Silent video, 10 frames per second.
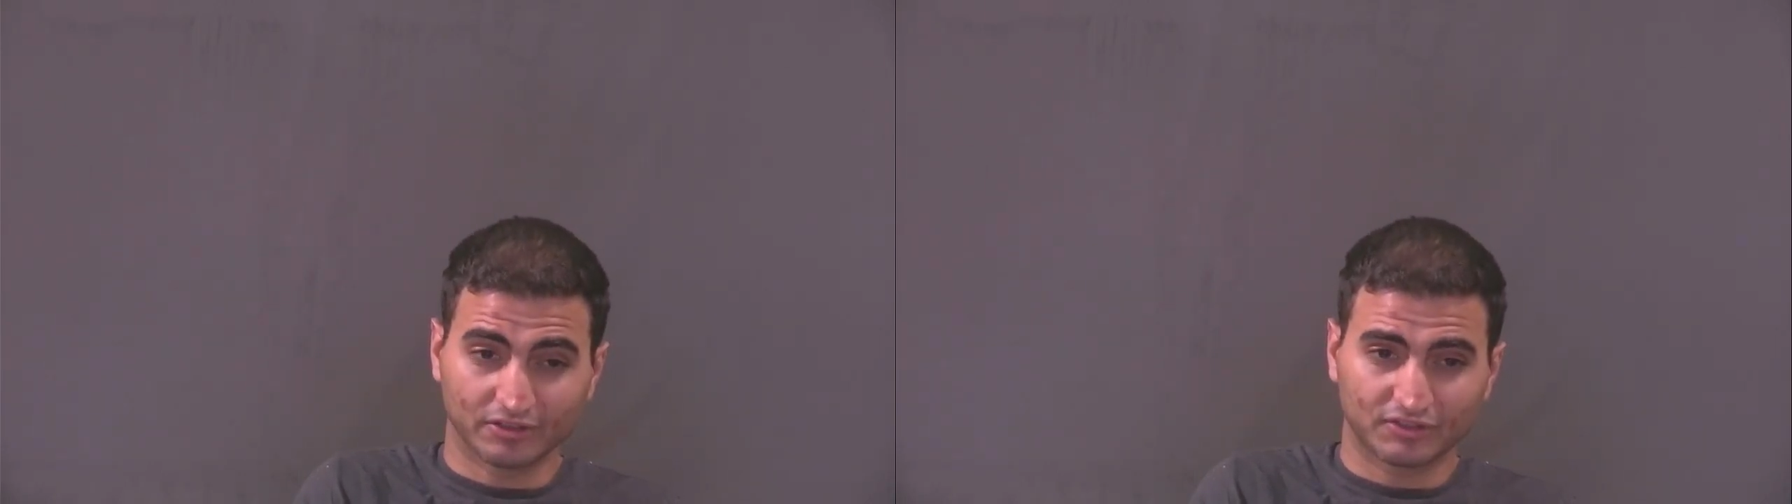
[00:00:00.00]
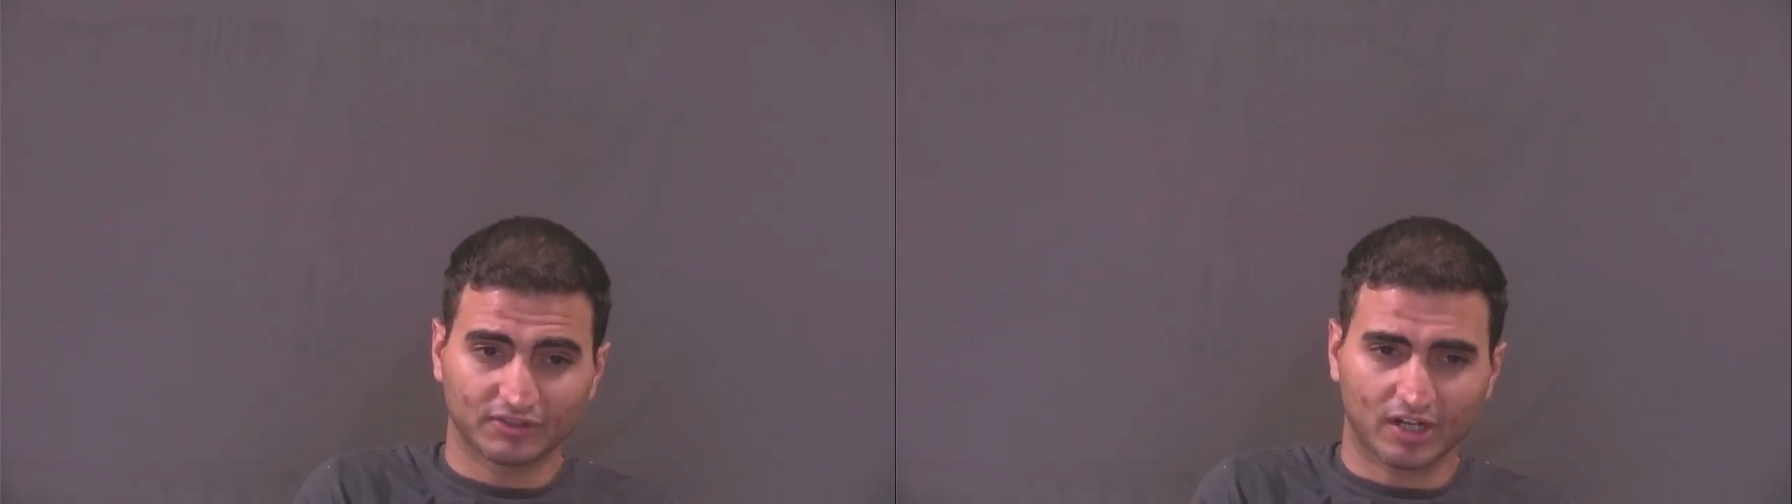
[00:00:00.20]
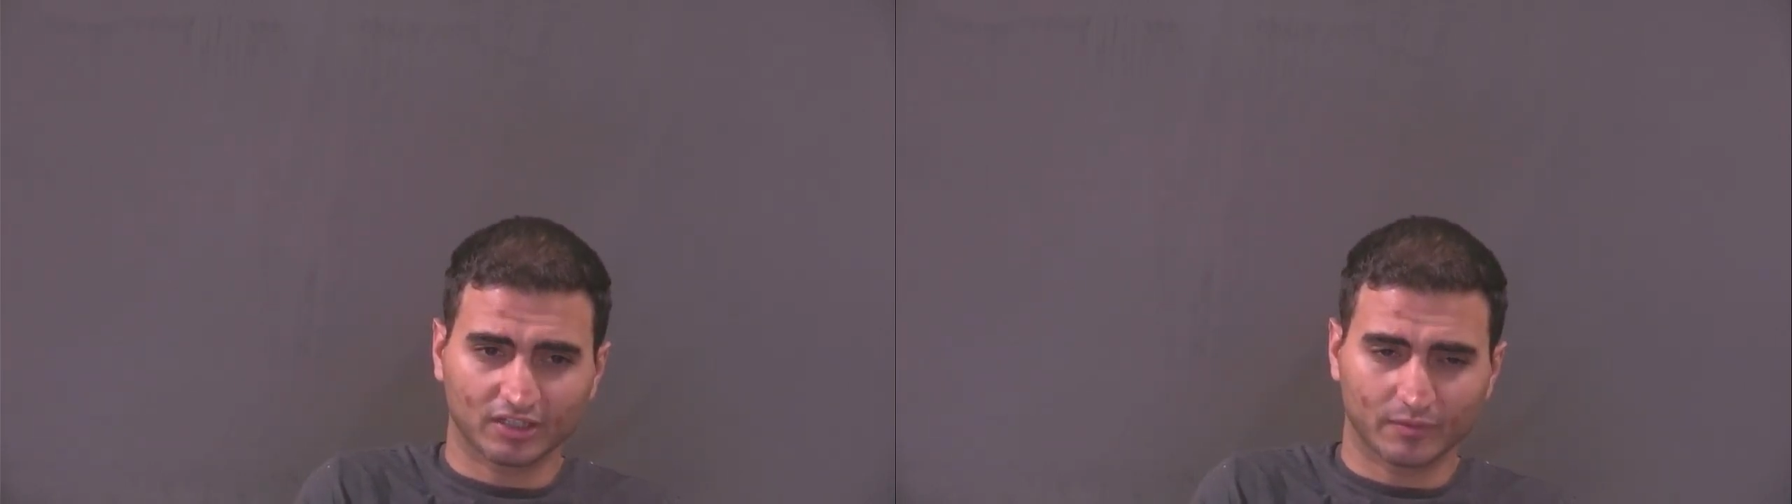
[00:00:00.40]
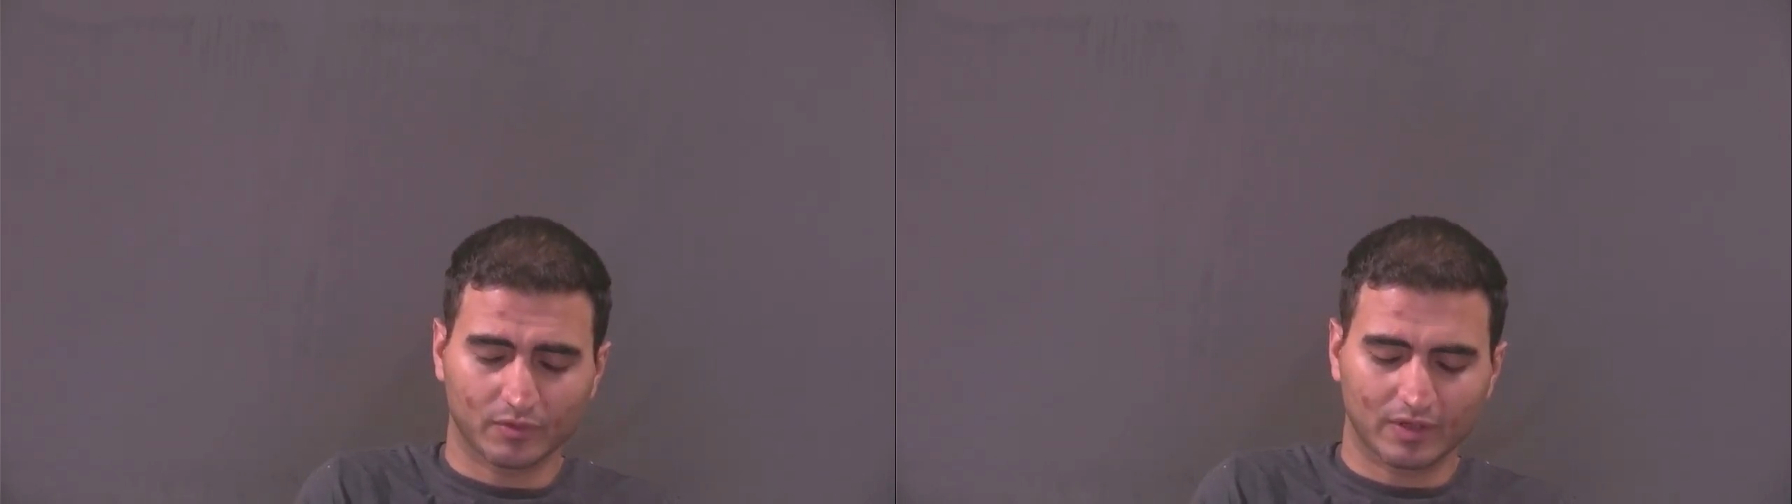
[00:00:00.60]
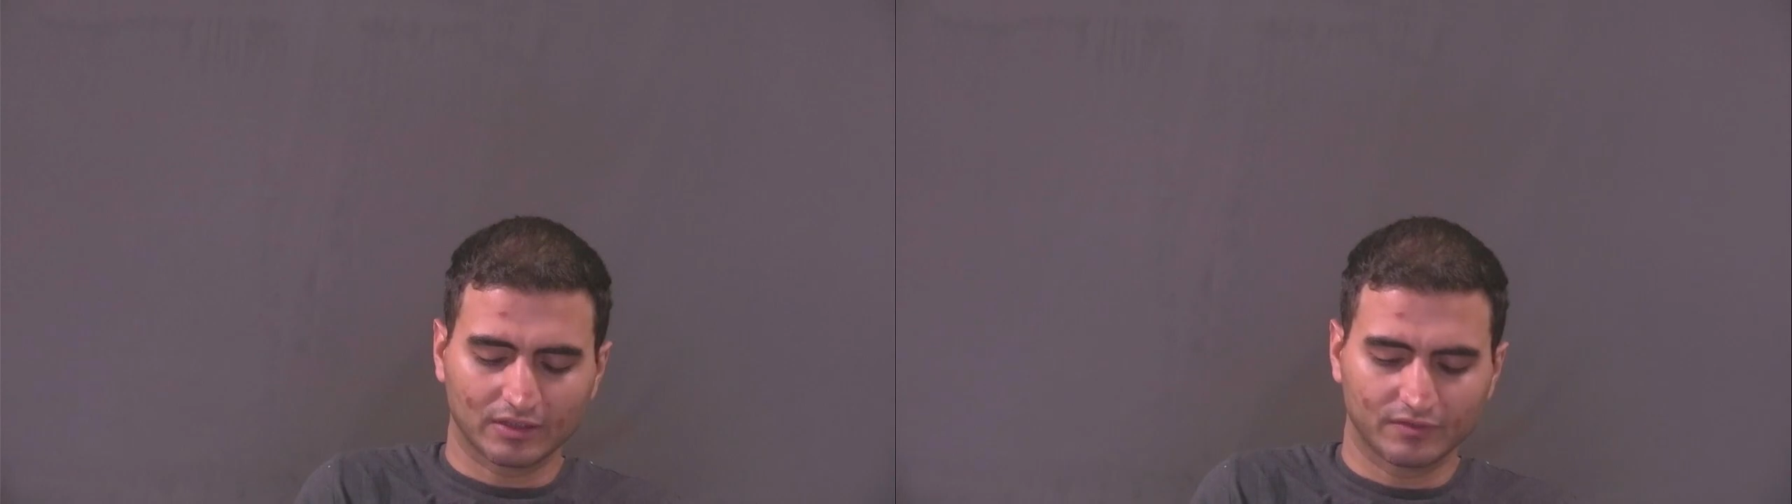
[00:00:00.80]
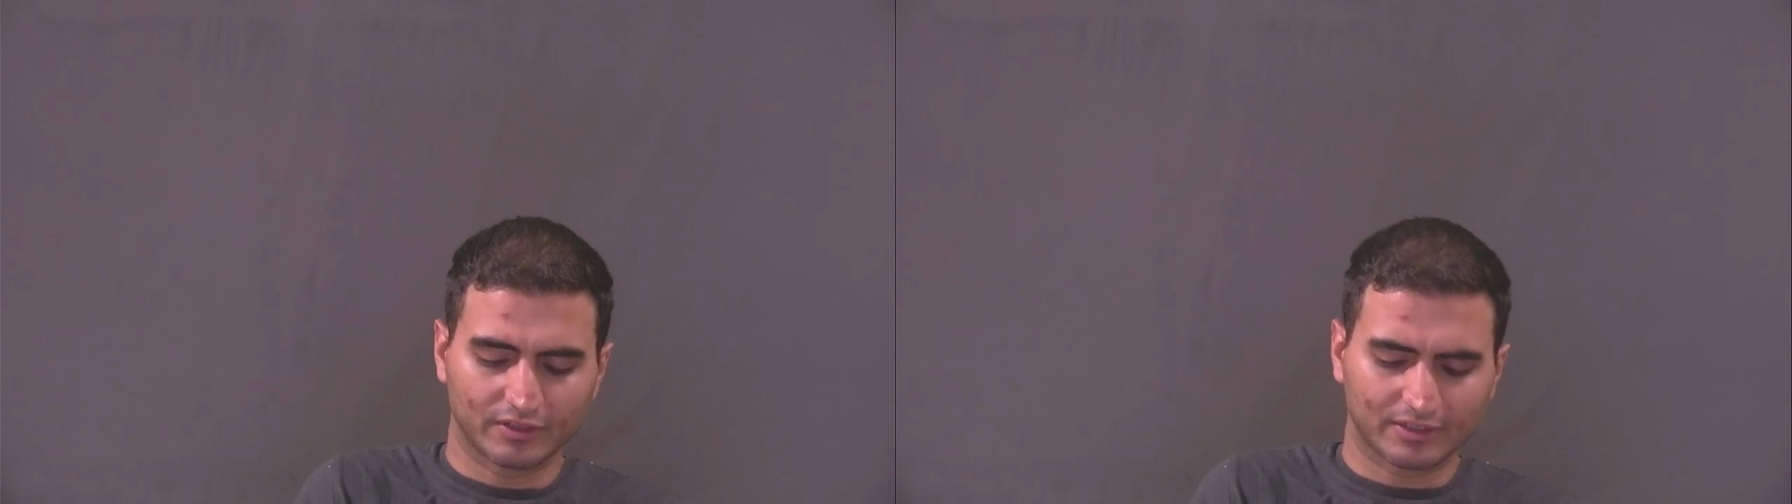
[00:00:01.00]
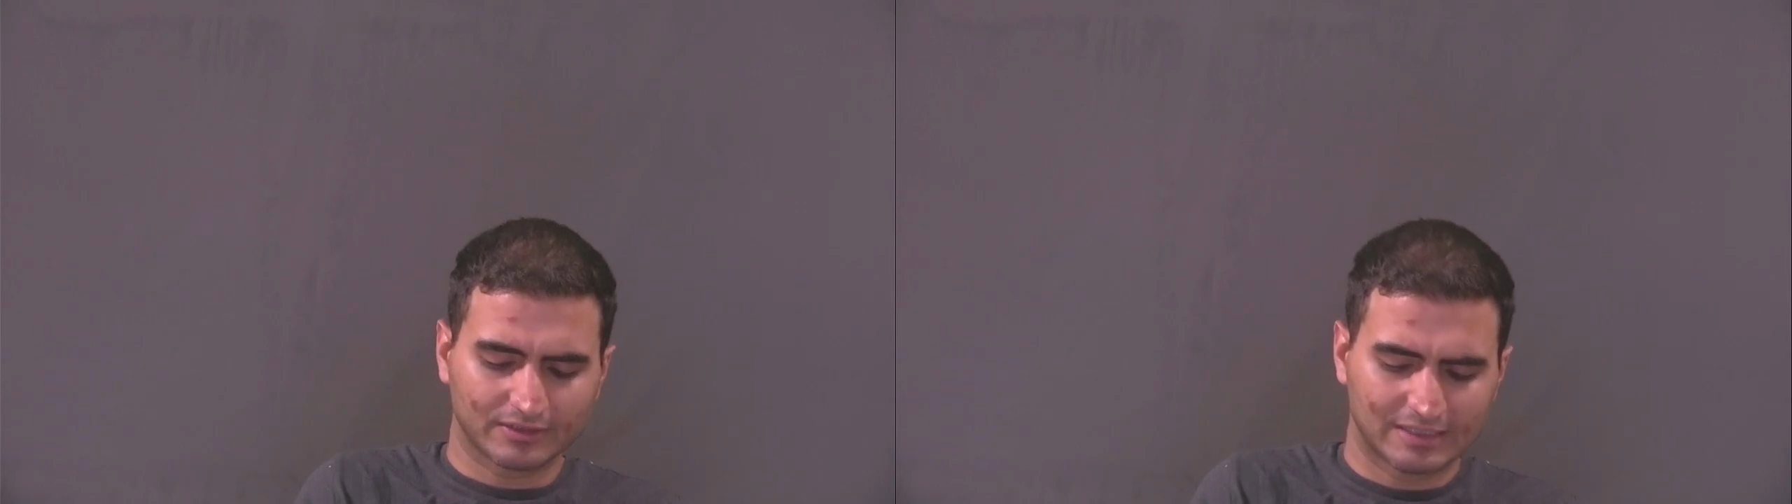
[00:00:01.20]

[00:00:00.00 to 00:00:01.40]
stalking me when I lived there.